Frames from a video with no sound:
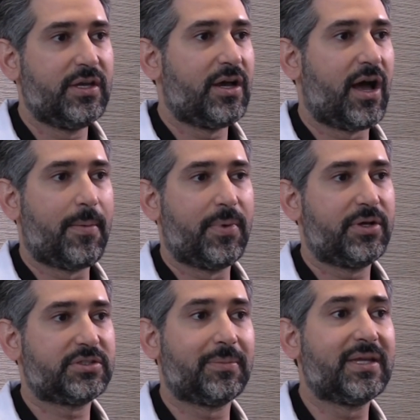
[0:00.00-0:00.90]

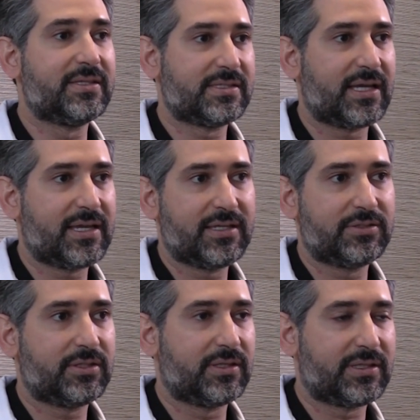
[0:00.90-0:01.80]
some insight
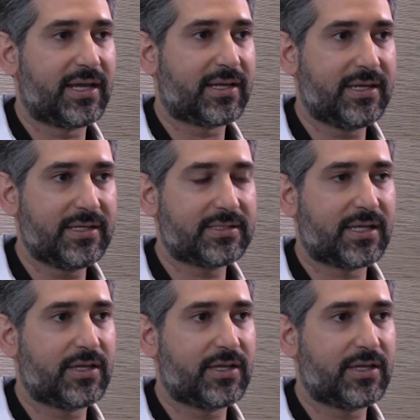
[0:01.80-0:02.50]
into the techniques I